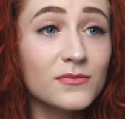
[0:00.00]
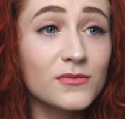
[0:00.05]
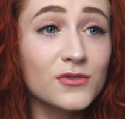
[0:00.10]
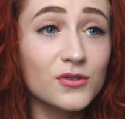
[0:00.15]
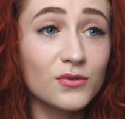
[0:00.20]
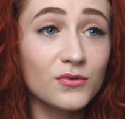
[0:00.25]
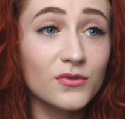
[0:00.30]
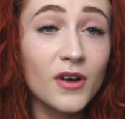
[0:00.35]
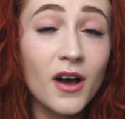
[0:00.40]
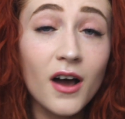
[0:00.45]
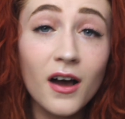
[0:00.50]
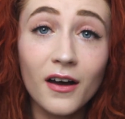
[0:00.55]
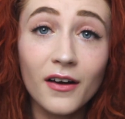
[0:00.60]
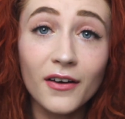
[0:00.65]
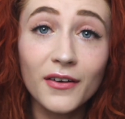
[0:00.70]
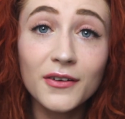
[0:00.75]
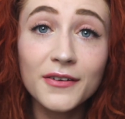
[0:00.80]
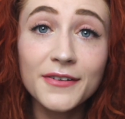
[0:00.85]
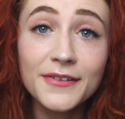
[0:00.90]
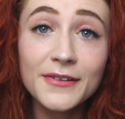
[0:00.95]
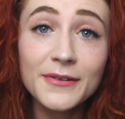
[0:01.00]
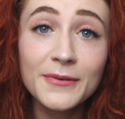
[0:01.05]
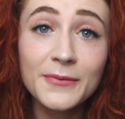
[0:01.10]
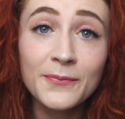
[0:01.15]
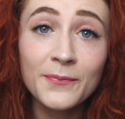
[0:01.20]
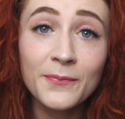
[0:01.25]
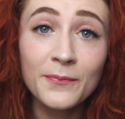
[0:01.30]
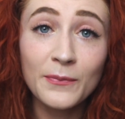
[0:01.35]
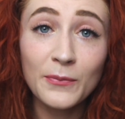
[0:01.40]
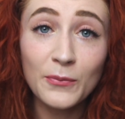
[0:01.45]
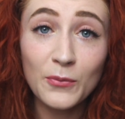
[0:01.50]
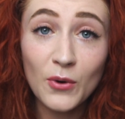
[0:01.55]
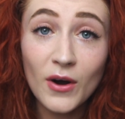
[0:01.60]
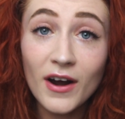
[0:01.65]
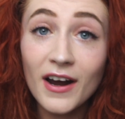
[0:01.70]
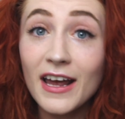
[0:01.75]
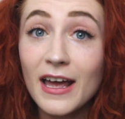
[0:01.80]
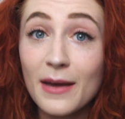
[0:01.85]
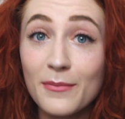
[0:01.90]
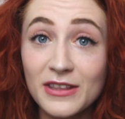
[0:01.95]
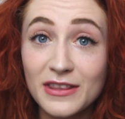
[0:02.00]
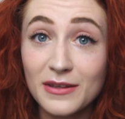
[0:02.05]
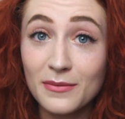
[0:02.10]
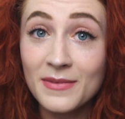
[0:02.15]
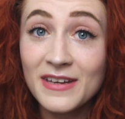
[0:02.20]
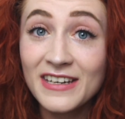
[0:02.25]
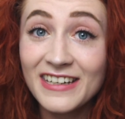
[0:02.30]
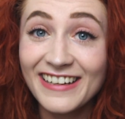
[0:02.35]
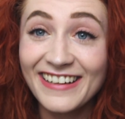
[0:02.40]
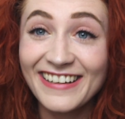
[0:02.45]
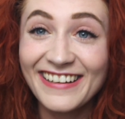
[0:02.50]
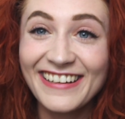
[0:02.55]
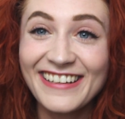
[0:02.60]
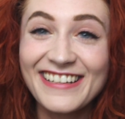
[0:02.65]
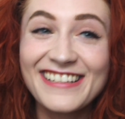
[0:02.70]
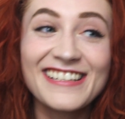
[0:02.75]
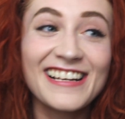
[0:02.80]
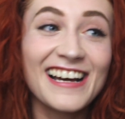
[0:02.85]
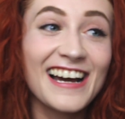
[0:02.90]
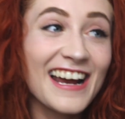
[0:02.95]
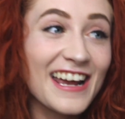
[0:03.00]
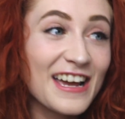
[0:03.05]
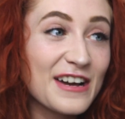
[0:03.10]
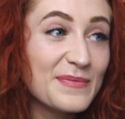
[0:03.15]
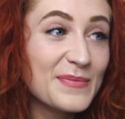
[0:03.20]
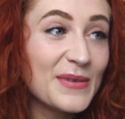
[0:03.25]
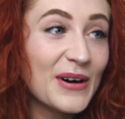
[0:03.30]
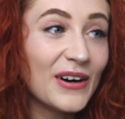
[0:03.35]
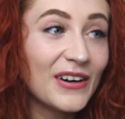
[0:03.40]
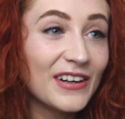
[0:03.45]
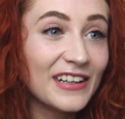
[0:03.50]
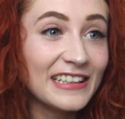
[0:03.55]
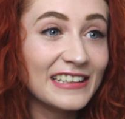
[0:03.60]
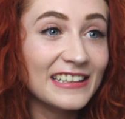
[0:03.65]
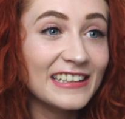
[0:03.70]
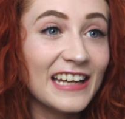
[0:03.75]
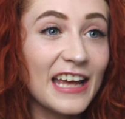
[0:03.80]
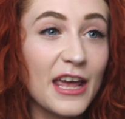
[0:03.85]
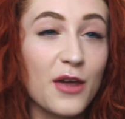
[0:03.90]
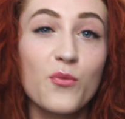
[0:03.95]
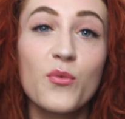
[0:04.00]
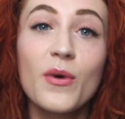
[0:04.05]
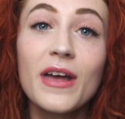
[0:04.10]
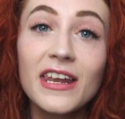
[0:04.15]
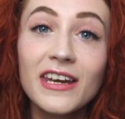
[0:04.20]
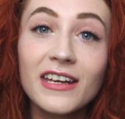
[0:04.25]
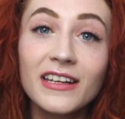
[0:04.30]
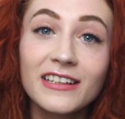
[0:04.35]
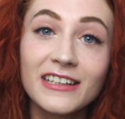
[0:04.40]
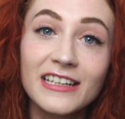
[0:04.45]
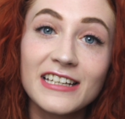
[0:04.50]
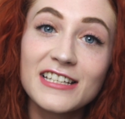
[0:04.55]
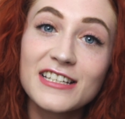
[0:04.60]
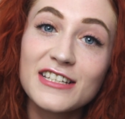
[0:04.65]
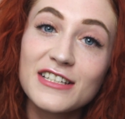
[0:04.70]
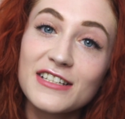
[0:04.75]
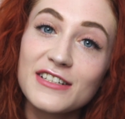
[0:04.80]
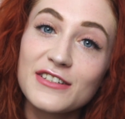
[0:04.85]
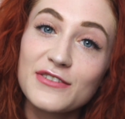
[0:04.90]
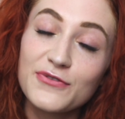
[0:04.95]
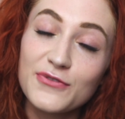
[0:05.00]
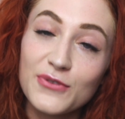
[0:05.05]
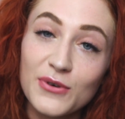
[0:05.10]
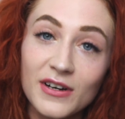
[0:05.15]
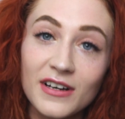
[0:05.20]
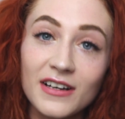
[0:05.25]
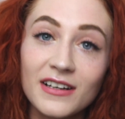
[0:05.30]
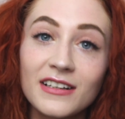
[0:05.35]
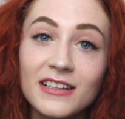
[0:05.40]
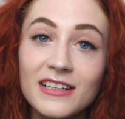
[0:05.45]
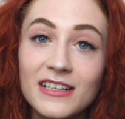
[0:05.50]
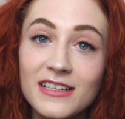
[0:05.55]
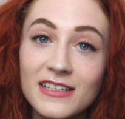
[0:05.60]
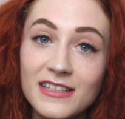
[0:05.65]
So now where I am at the minute is I am on a waiting list for